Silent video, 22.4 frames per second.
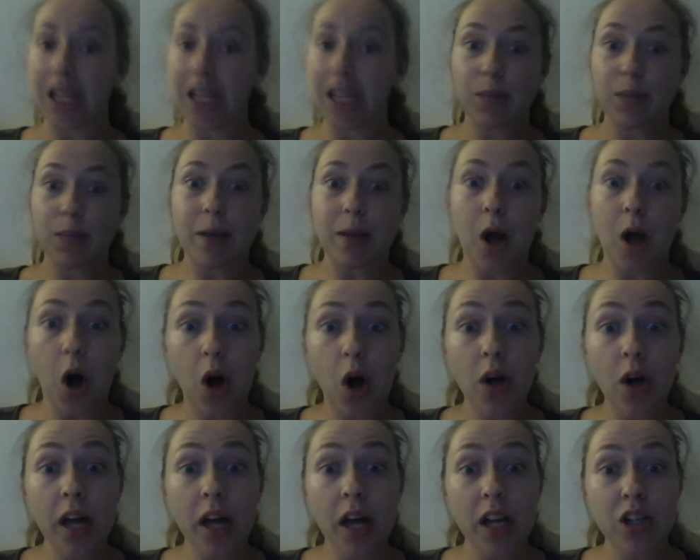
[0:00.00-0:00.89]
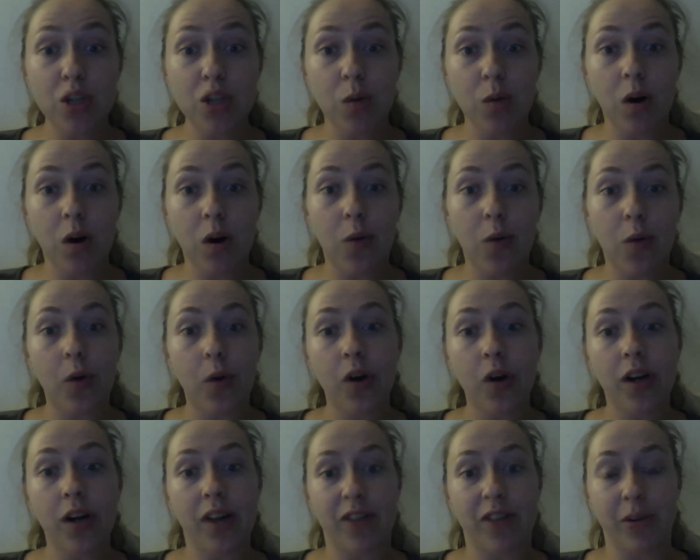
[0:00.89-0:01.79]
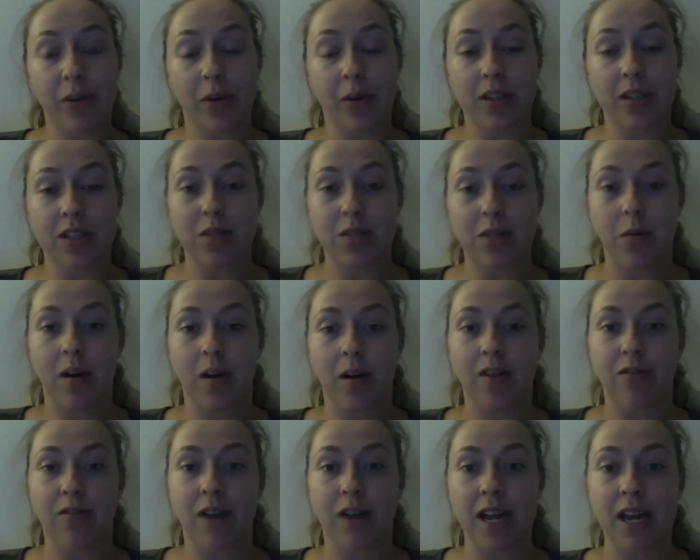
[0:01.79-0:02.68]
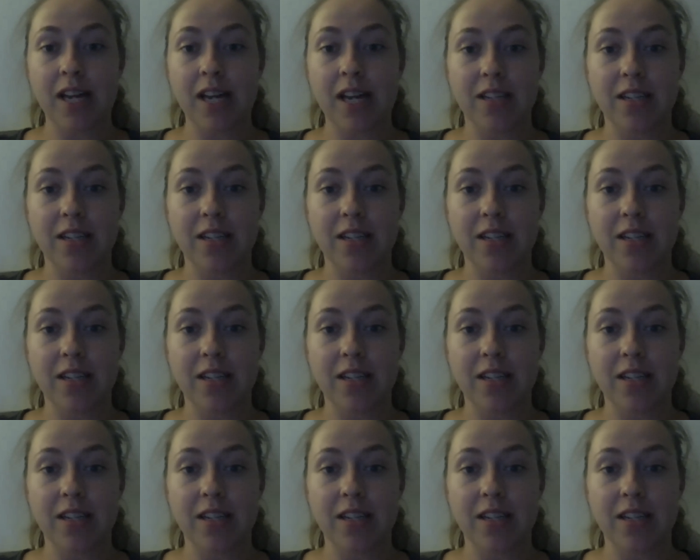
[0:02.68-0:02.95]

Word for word: So we all got to do our work every once in a while, right?